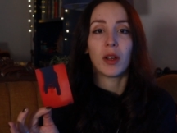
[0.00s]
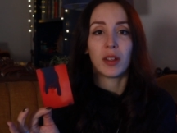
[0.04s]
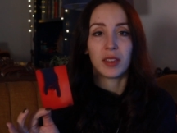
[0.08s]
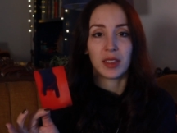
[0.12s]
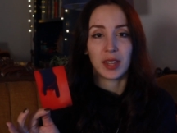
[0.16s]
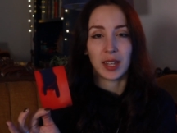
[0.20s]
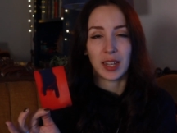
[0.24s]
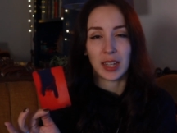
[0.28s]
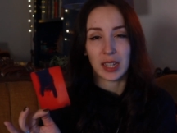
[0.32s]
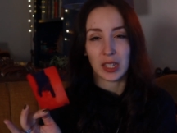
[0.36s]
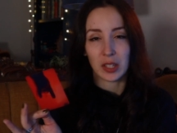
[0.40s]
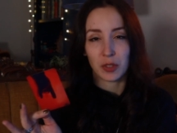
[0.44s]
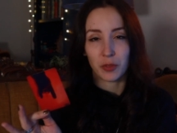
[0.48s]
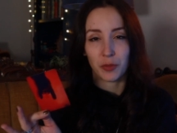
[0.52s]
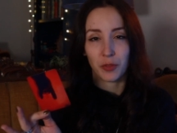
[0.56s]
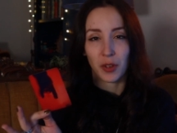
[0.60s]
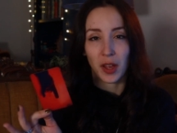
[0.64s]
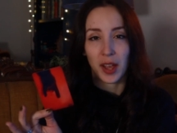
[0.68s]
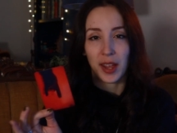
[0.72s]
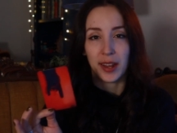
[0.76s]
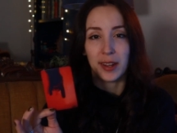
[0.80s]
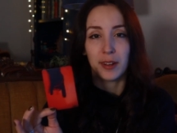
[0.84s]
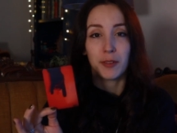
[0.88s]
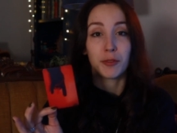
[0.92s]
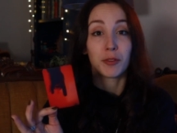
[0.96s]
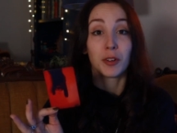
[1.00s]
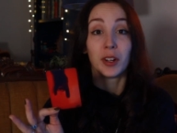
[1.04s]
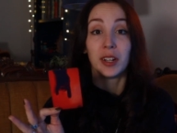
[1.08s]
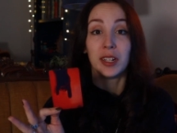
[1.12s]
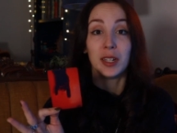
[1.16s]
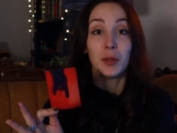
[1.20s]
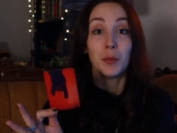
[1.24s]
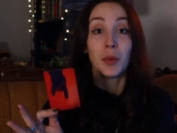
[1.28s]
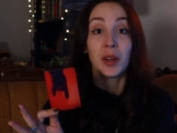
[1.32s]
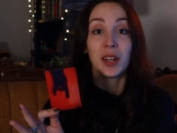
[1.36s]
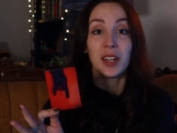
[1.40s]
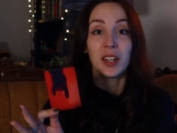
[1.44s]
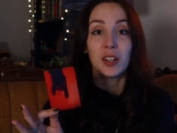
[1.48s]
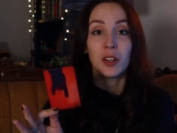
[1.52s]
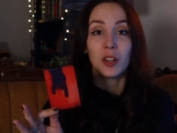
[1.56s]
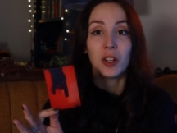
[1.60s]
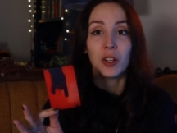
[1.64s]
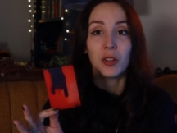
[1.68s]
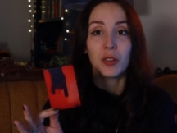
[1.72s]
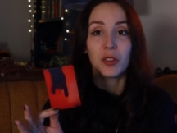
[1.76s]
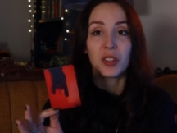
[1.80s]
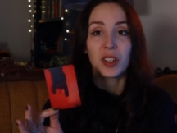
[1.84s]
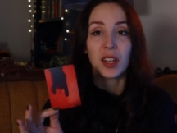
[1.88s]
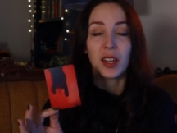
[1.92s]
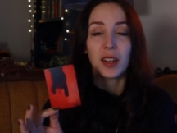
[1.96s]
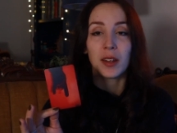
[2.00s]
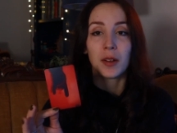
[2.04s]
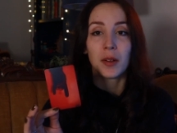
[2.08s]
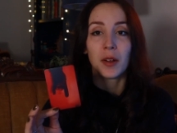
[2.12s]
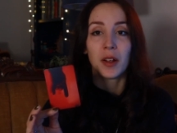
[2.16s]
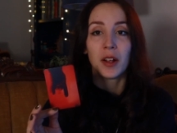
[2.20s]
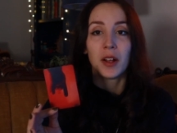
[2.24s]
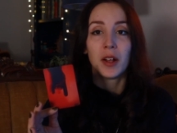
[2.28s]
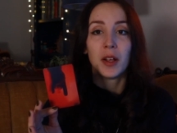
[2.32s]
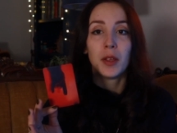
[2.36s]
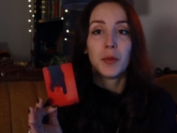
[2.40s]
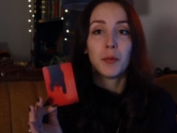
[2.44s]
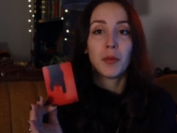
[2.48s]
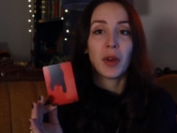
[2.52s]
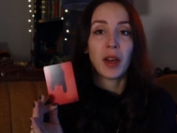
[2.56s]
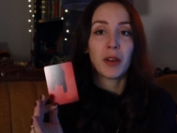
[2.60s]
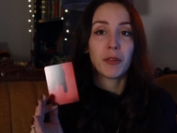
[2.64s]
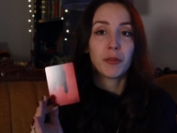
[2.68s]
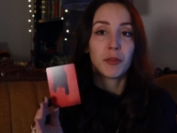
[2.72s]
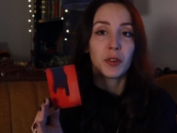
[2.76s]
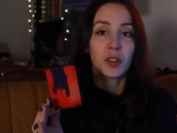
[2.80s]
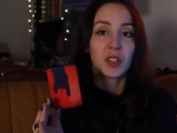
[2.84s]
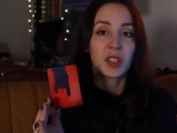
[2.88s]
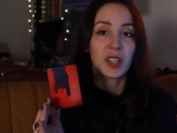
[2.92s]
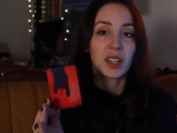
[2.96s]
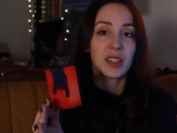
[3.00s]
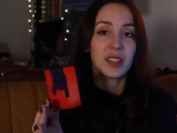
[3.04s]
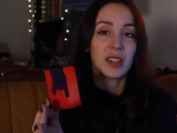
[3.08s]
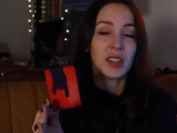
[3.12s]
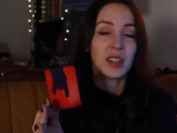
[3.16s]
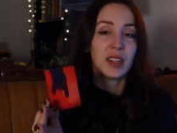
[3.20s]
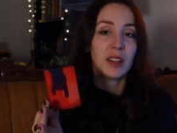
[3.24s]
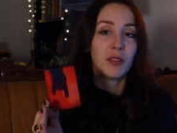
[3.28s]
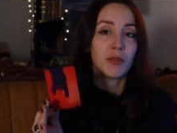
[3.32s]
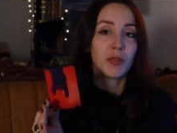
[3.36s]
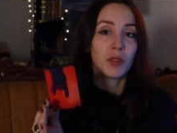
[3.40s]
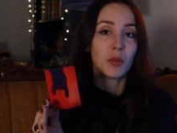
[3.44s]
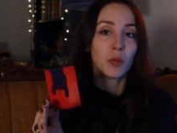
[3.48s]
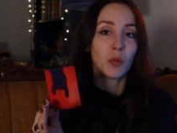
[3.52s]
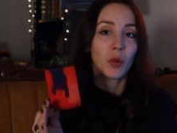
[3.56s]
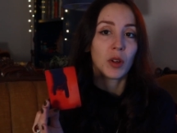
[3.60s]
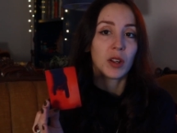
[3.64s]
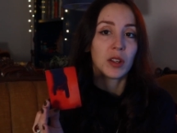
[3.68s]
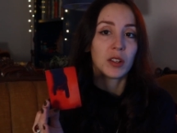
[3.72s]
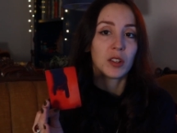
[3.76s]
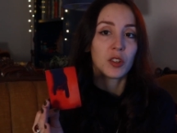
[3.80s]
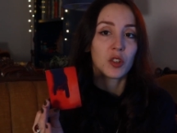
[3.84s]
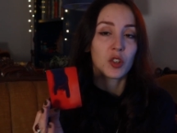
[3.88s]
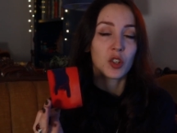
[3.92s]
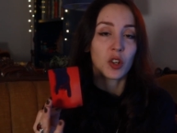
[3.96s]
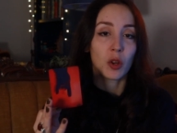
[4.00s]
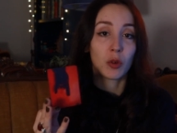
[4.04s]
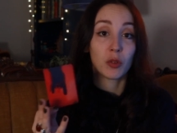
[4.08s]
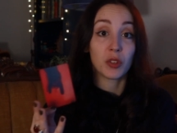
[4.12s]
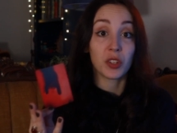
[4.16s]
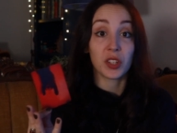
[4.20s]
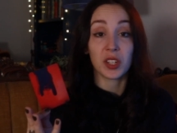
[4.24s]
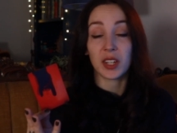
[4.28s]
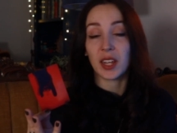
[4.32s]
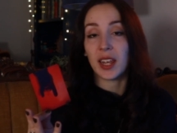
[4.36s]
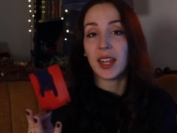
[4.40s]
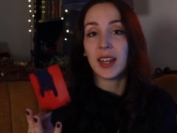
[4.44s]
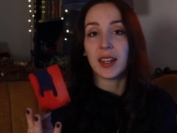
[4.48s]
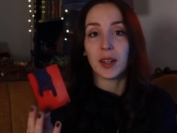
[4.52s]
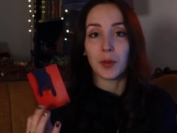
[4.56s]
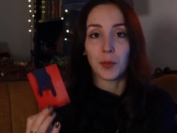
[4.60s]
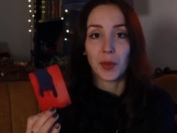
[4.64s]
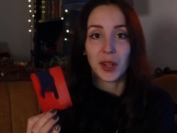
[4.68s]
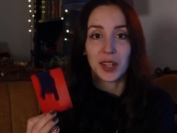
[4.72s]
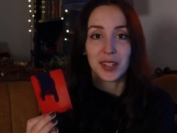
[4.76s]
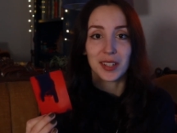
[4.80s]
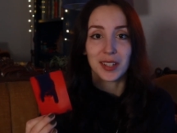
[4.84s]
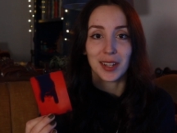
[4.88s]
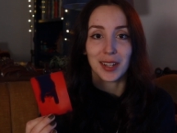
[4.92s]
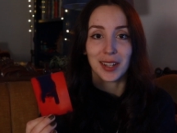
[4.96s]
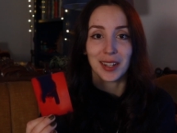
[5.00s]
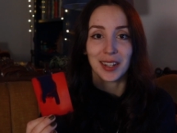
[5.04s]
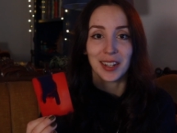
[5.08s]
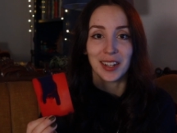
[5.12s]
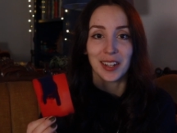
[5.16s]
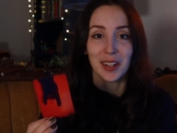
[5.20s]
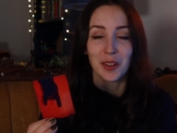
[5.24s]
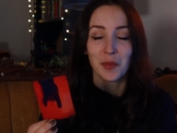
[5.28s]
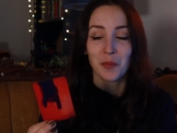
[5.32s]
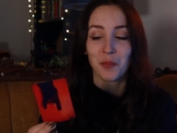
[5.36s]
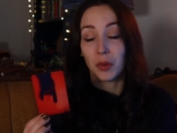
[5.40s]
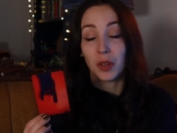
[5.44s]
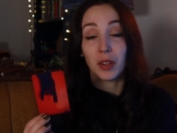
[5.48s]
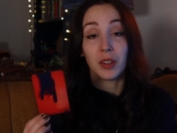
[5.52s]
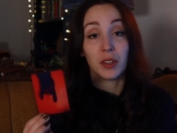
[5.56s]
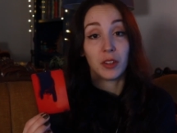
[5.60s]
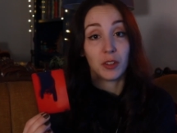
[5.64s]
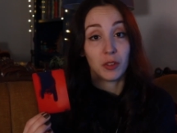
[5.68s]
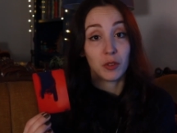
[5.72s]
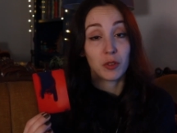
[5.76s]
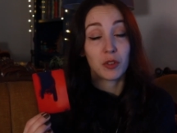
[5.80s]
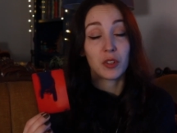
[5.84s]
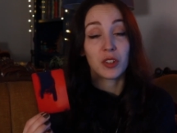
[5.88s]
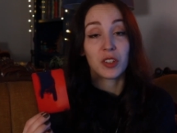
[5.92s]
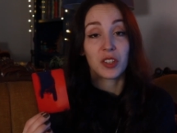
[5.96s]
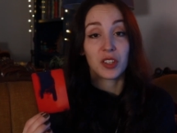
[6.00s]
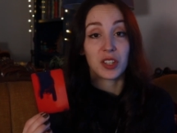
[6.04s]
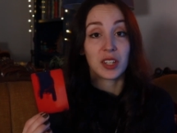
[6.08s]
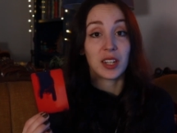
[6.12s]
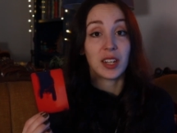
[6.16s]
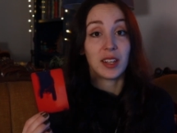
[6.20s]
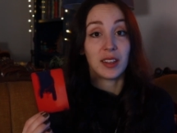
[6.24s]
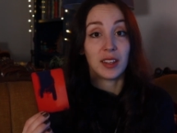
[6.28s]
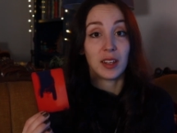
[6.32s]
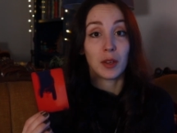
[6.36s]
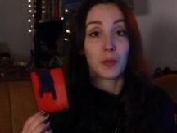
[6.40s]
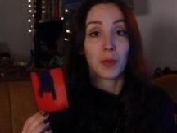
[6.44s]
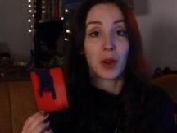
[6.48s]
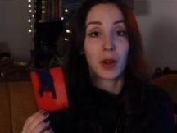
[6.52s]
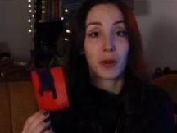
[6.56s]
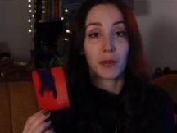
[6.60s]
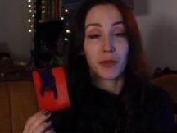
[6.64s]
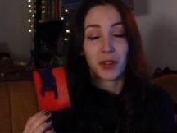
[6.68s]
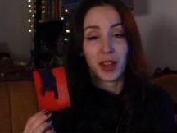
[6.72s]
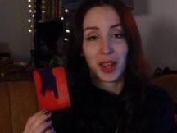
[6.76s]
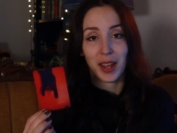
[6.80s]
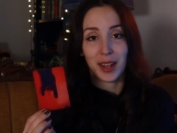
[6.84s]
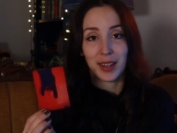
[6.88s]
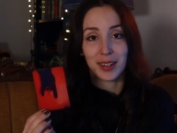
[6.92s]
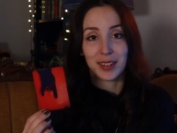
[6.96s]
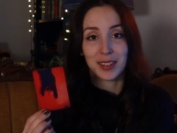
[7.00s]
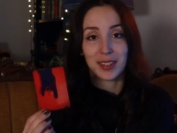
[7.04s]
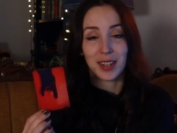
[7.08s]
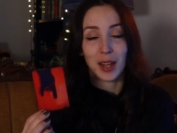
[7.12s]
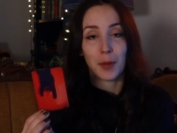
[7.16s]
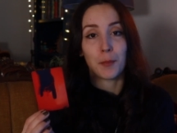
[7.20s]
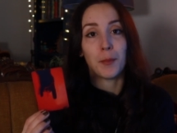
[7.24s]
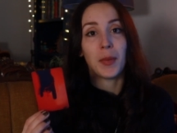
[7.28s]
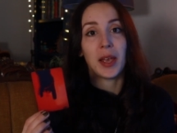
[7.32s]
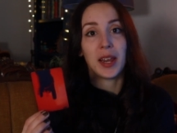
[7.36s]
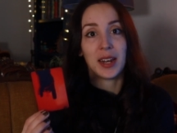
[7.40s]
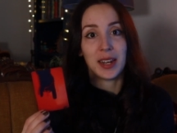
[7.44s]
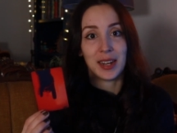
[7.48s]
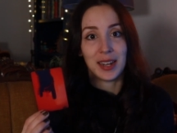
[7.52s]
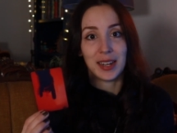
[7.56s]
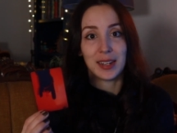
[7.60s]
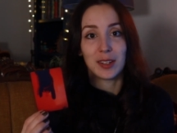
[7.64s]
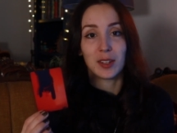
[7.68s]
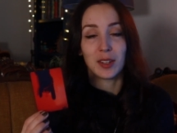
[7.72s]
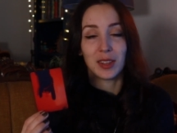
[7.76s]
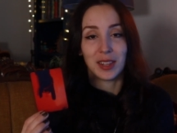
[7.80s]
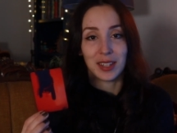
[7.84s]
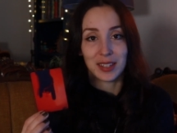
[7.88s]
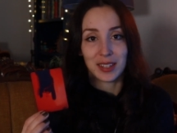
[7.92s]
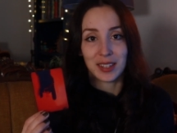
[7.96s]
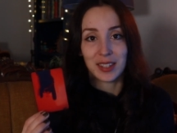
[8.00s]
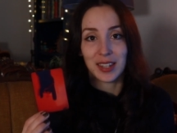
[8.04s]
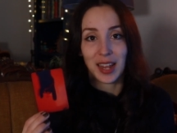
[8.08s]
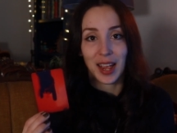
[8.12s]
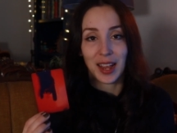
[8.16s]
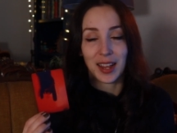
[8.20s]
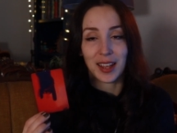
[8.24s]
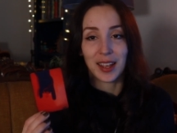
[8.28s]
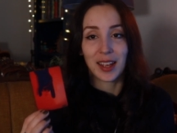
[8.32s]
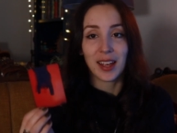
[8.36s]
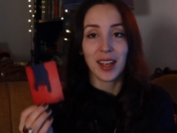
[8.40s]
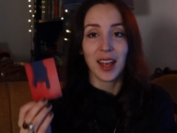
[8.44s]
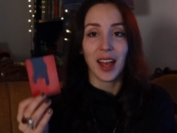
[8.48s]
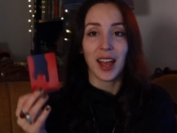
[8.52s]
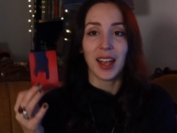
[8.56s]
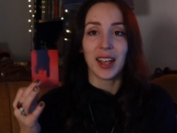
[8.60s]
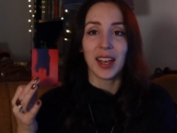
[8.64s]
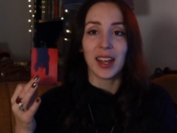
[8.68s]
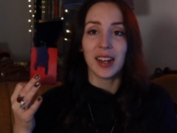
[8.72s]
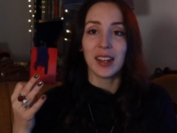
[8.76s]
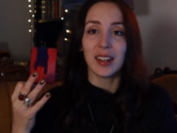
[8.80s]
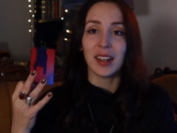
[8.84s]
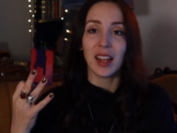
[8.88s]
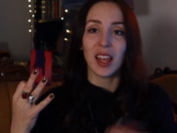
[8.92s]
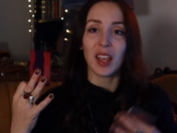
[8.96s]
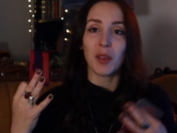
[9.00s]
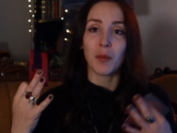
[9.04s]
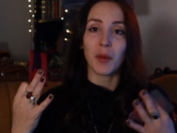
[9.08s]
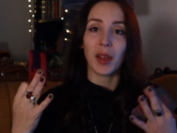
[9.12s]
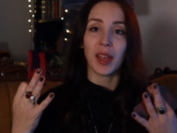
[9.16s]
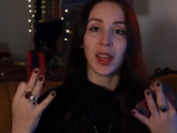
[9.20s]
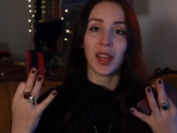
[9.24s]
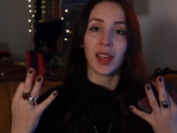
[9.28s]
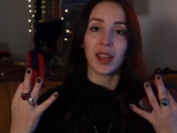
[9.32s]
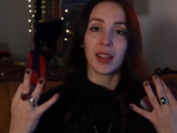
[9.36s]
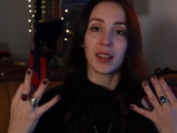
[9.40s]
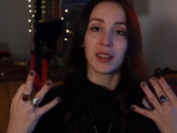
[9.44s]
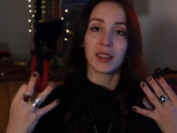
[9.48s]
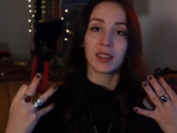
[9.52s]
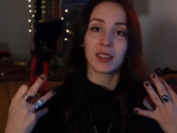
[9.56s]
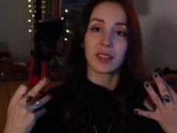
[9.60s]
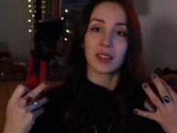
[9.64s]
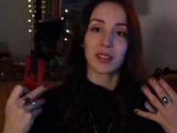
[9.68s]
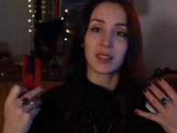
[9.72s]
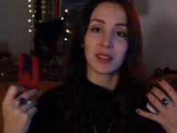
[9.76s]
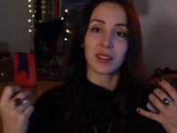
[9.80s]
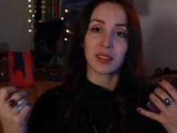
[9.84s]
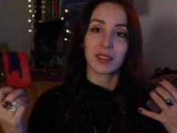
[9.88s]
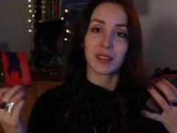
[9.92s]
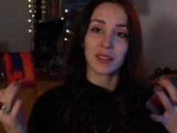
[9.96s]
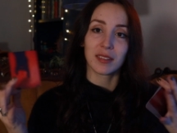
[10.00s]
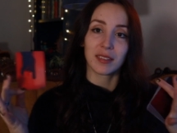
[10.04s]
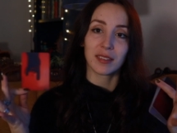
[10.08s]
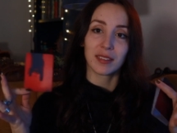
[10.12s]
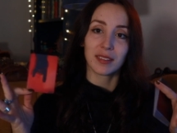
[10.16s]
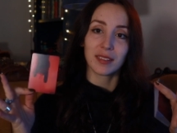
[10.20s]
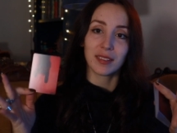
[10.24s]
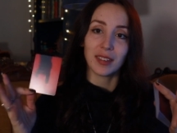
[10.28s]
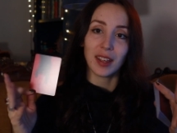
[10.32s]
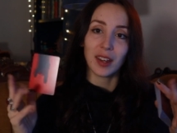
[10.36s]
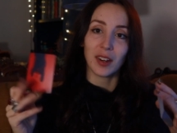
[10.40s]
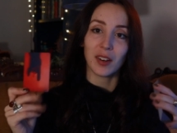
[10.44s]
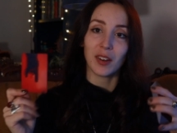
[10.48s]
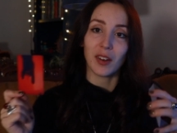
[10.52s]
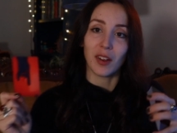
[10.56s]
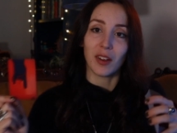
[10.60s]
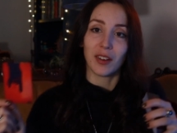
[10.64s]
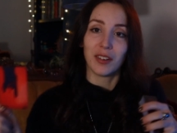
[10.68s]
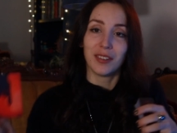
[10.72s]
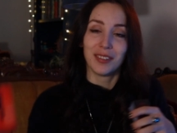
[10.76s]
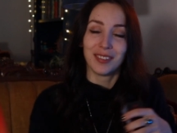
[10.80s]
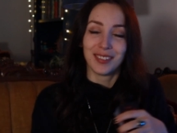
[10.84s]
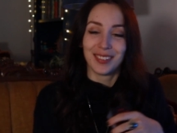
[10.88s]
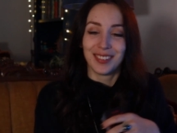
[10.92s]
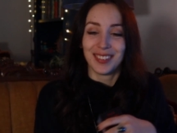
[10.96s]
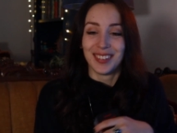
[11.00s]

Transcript: I think it's fine for anybody to use it. But at first, I didn't even want to show skin, basically. But you should see the amount of hands that made it into this deck. I kind of like my hands. I don't know.